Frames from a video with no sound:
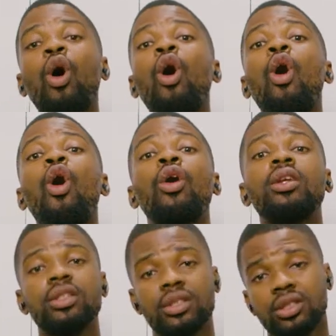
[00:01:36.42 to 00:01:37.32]

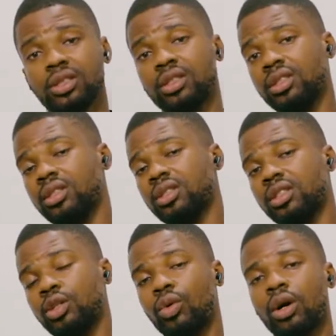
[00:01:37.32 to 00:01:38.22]
on
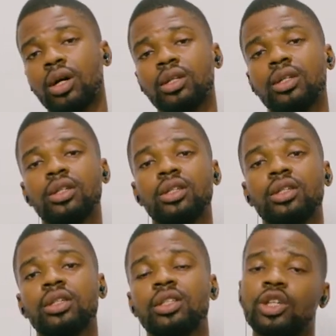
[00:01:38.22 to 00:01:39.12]
the what?
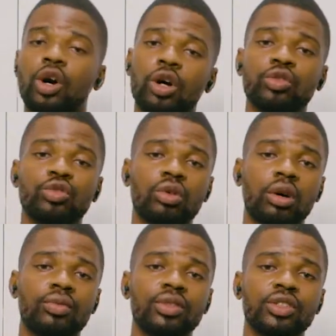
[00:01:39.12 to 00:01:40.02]
The
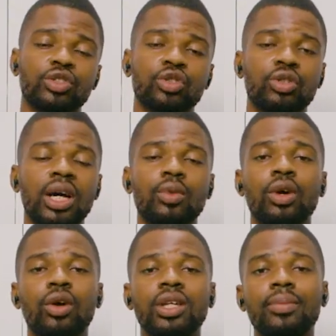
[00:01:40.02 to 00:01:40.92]
autotroph. So that we
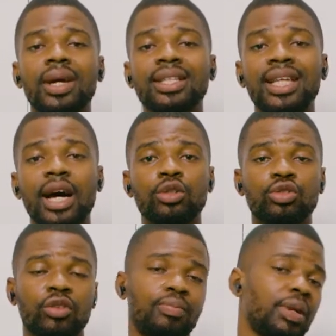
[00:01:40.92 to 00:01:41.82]
call them
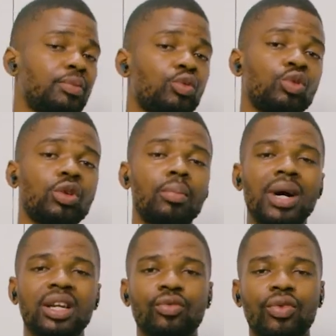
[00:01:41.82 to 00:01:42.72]
heterotroph. People who don't
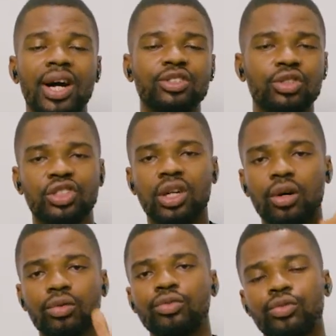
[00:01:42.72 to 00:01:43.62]
manufacture their
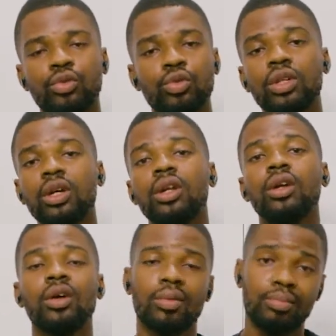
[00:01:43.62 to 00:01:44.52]
own food
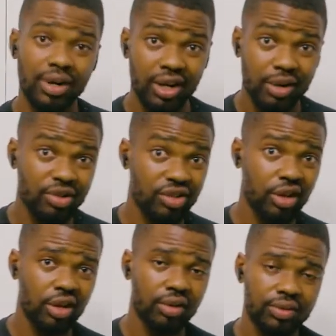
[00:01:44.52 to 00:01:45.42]
by
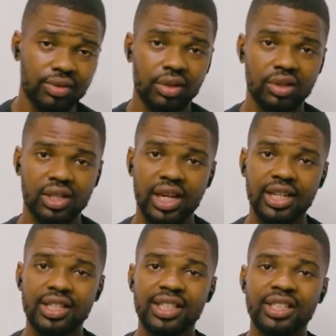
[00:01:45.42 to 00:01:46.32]
themselves, okay?
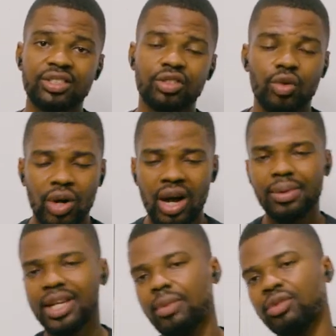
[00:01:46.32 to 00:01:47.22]
So I've
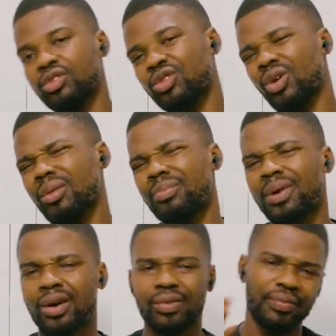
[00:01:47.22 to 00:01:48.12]
been able to talk
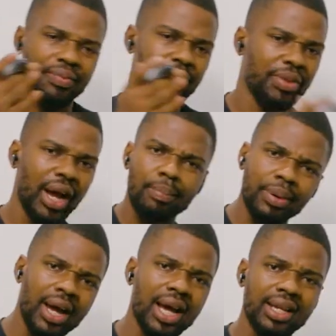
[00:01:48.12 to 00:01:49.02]
about that
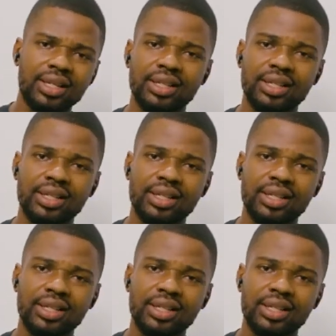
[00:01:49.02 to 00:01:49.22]
part,